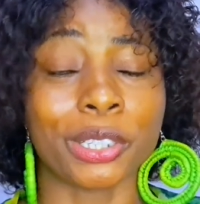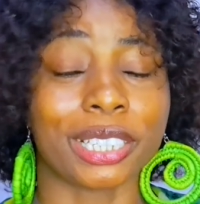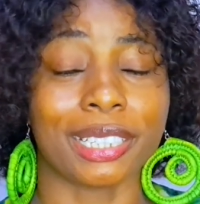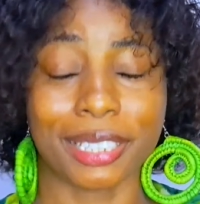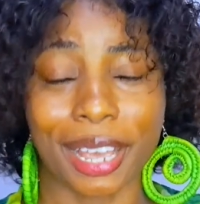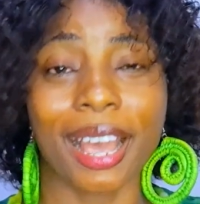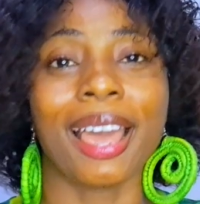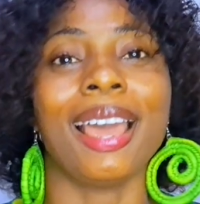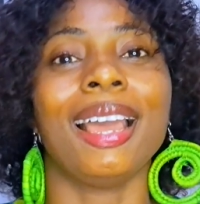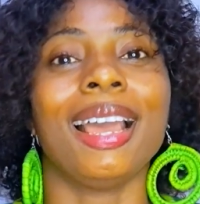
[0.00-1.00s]
persons, yeah,
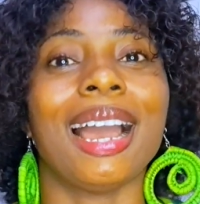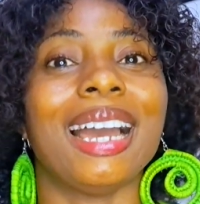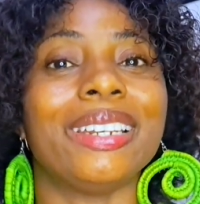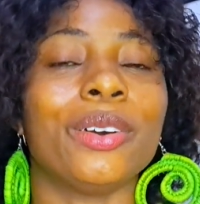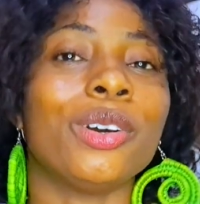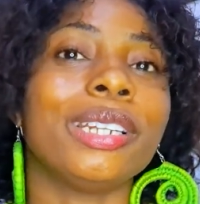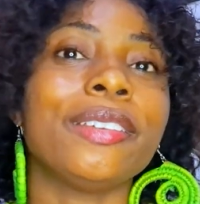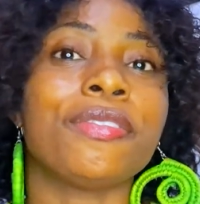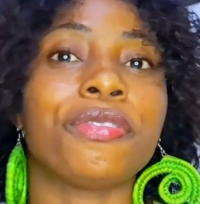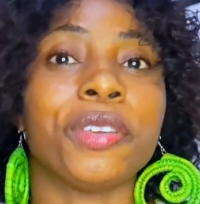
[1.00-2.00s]
and
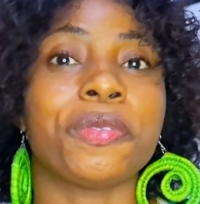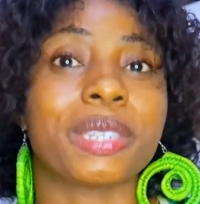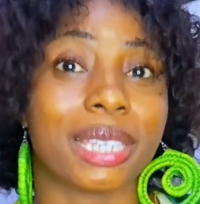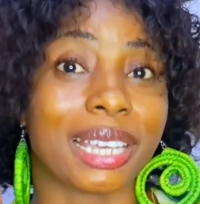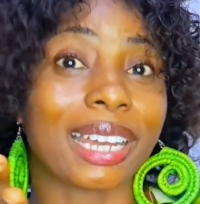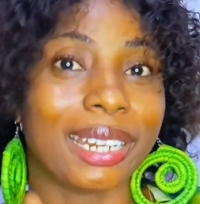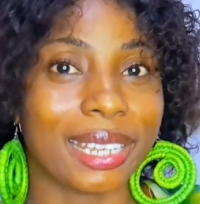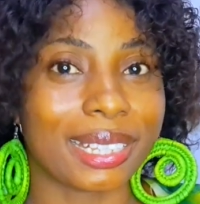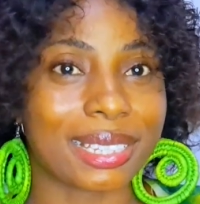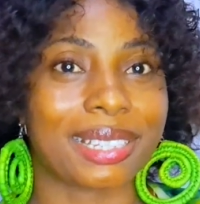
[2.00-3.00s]
only 50
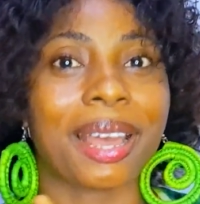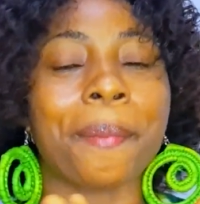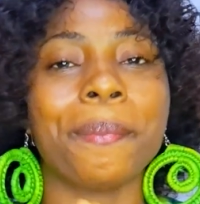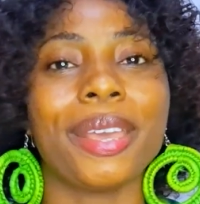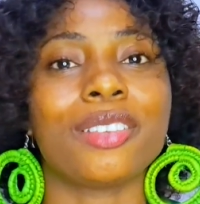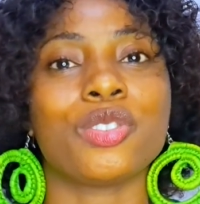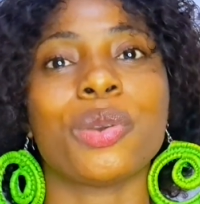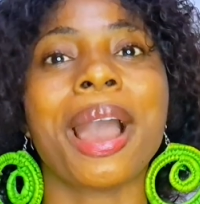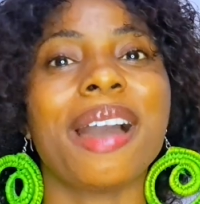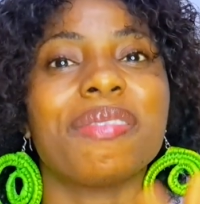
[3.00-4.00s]
clicked, that means you
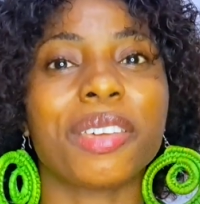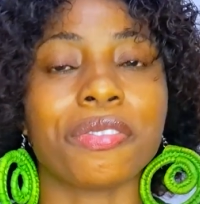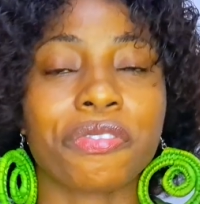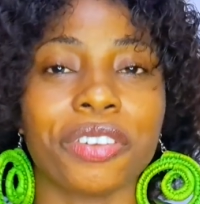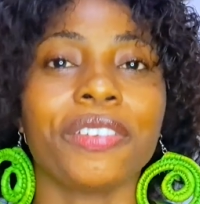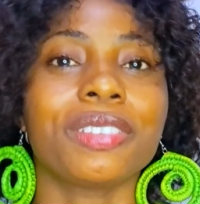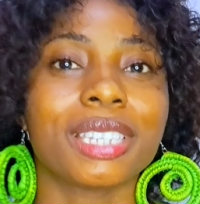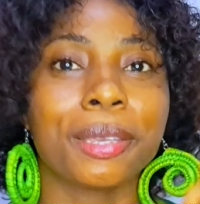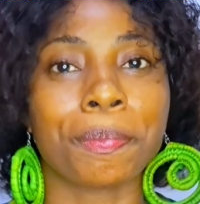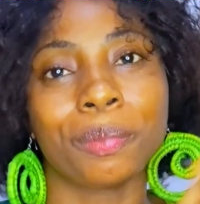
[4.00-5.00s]
have a
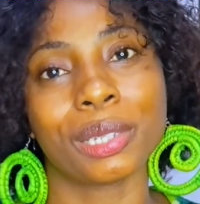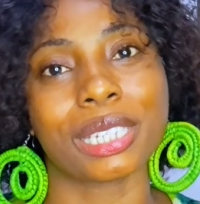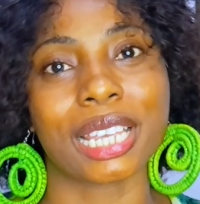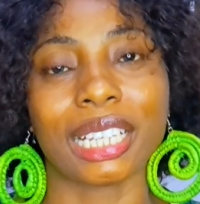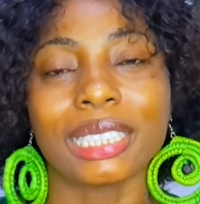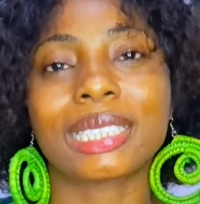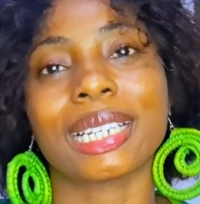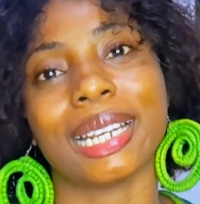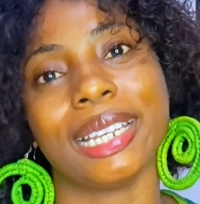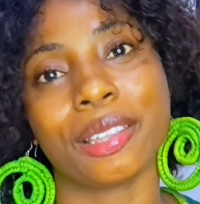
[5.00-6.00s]
50%
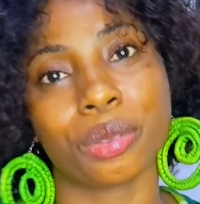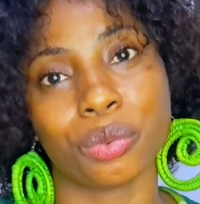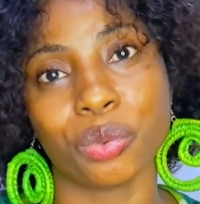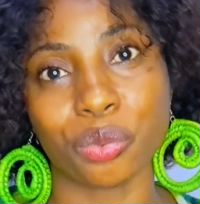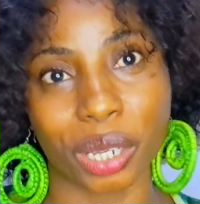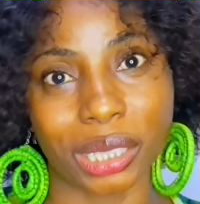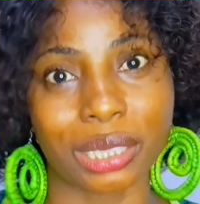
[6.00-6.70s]
click-through rate.